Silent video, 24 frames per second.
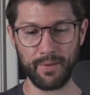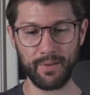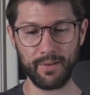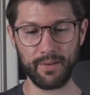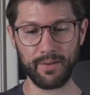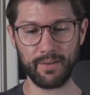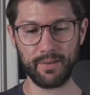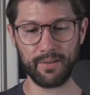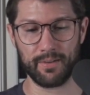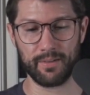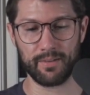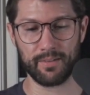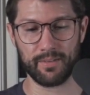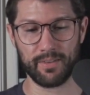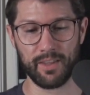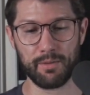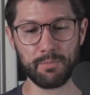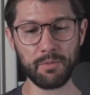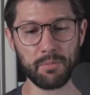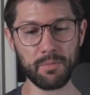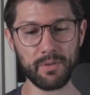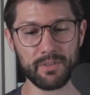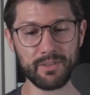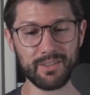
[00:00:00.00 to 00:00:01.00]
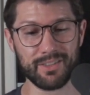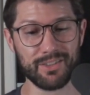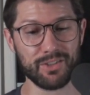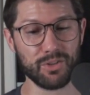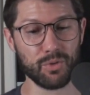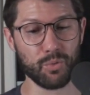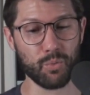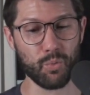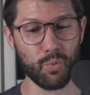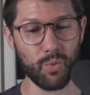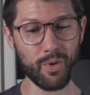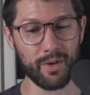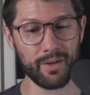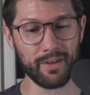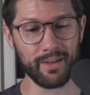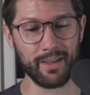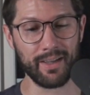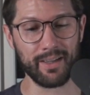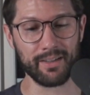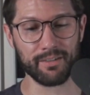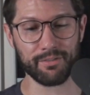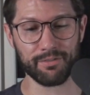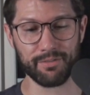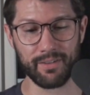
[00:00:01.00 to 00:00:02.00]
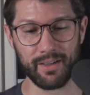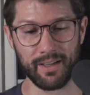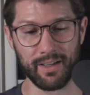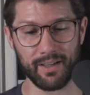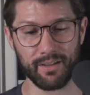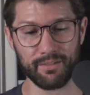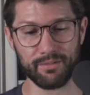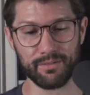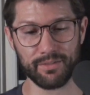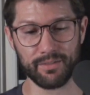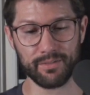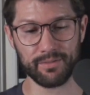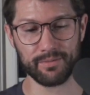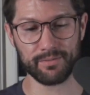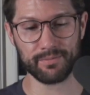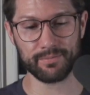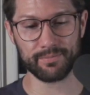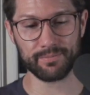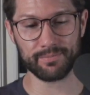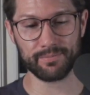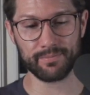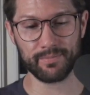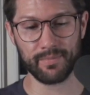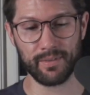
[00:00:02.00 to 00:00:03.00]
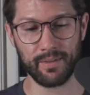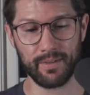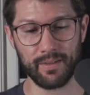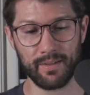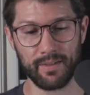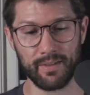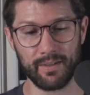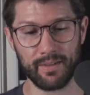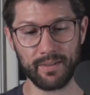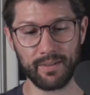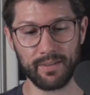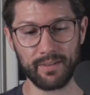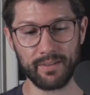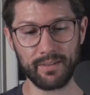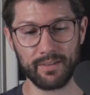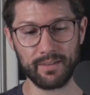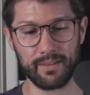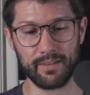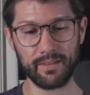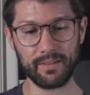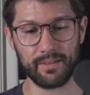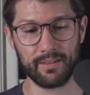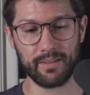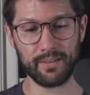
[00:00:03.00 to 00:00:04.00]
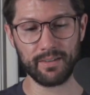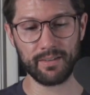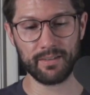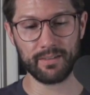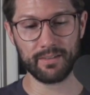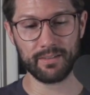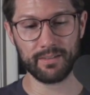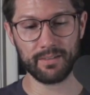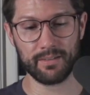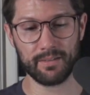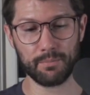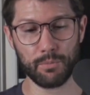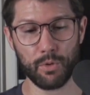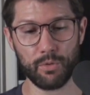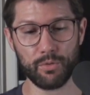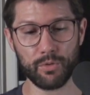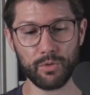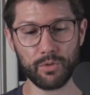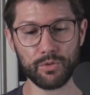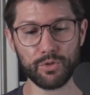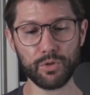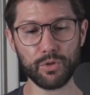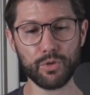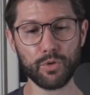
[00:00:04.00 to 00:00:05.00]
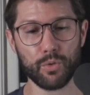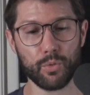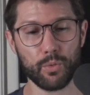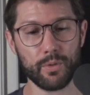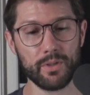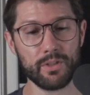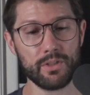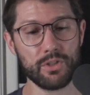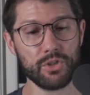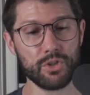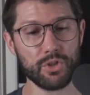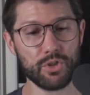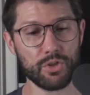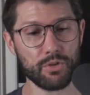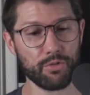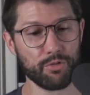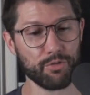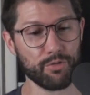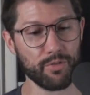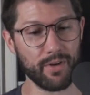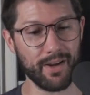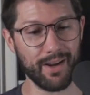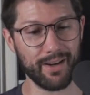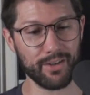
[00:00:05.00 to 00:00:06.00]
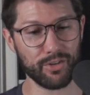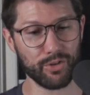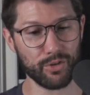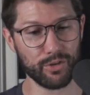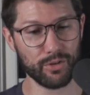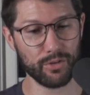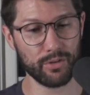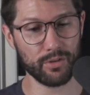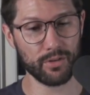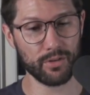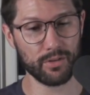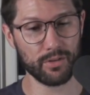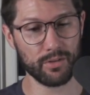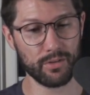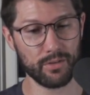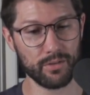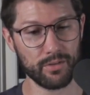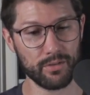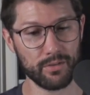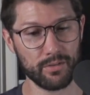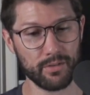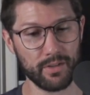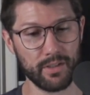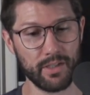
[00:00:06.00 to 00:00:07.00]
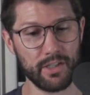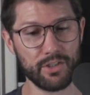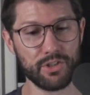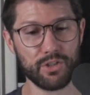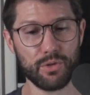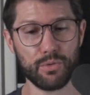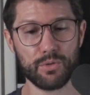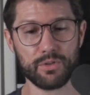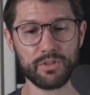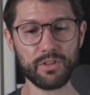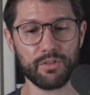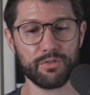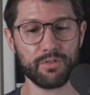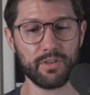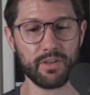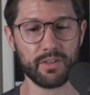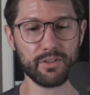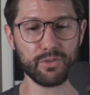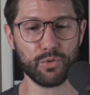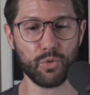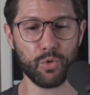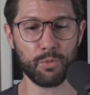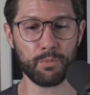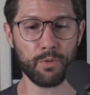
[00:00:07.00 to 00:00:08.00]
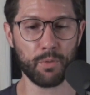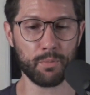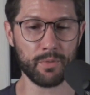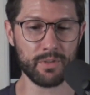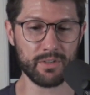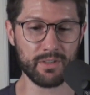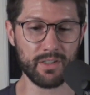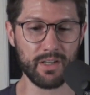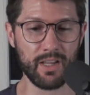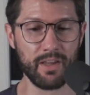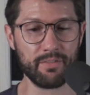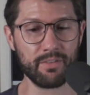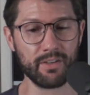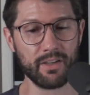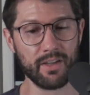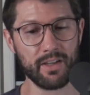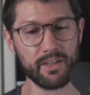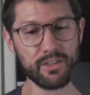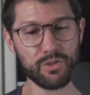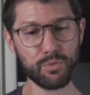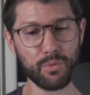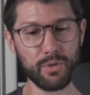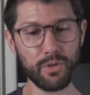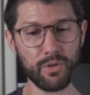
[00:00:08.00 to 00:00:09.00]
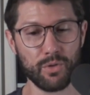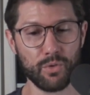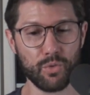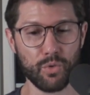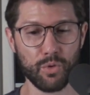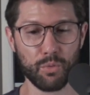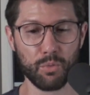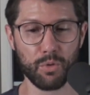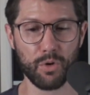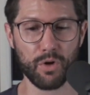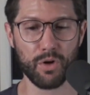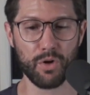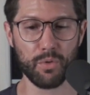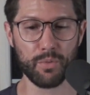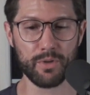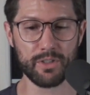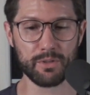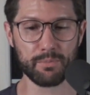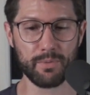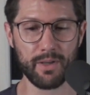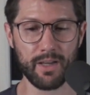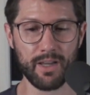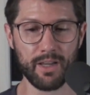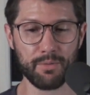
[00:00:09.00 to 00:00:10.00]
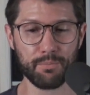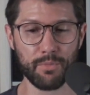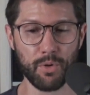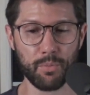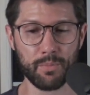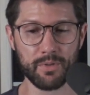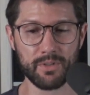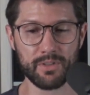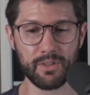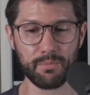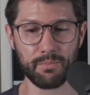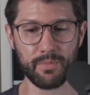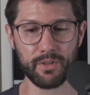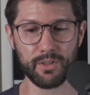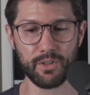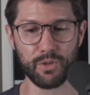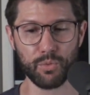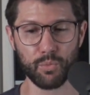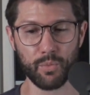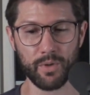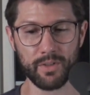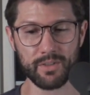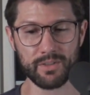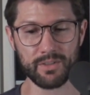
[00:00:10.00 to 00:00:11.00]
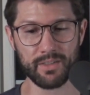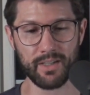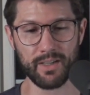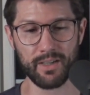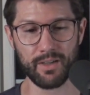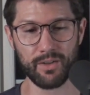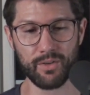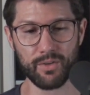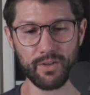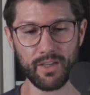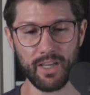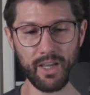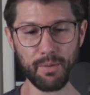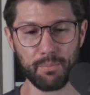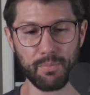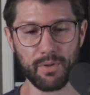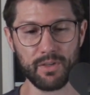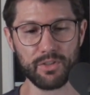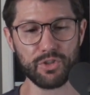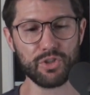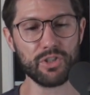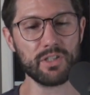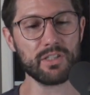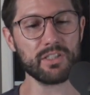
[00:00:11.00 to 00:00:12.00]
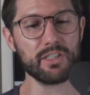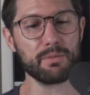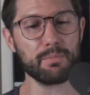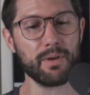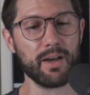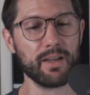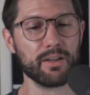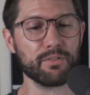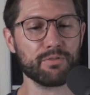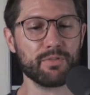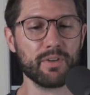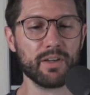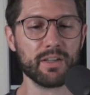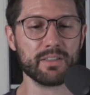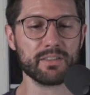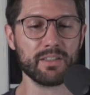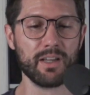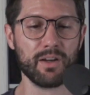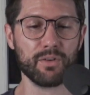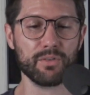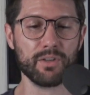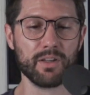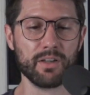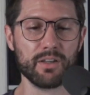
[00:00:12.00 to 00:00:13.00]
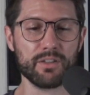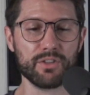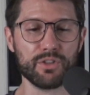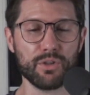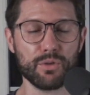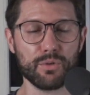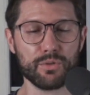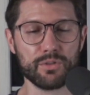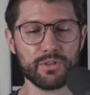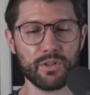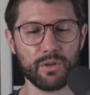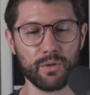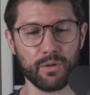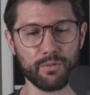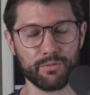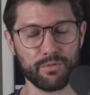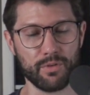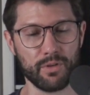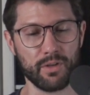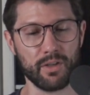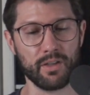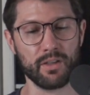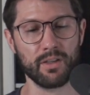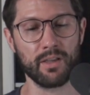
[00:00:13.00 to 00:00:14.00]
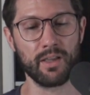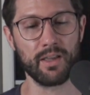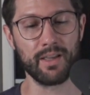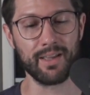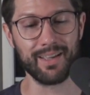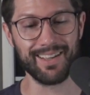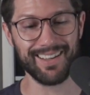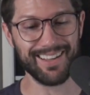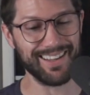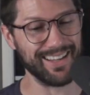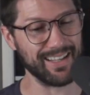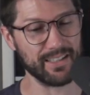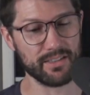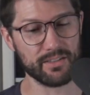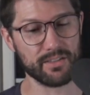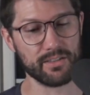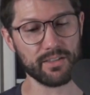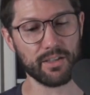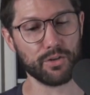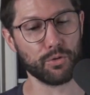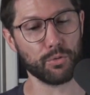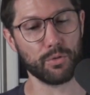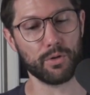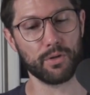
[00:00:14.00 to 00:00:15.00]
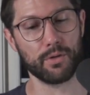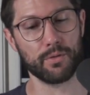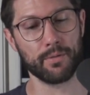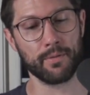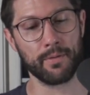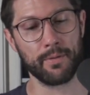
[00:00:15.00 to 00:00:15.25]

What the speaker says: Theme and message, 1 out of 5. Moving on to cringe factor. Any jokes, effects, or moments that haven't aged well or were always bad, moments that make you wince now, campy, cheesy, bad effects, outdated jokes that aren't funny, etc.